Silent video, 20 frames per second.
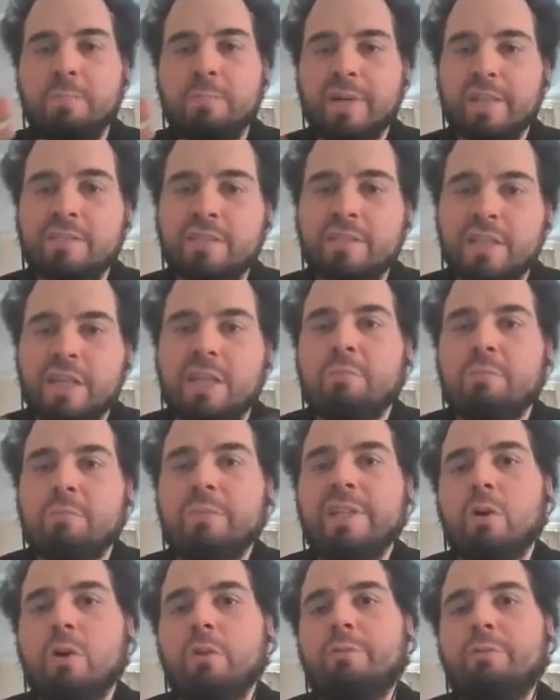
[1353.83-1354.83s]
But
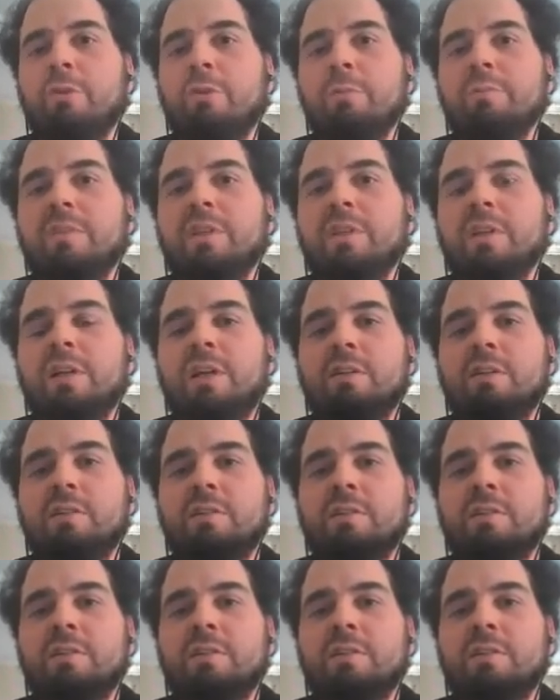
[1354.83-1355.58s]
we know from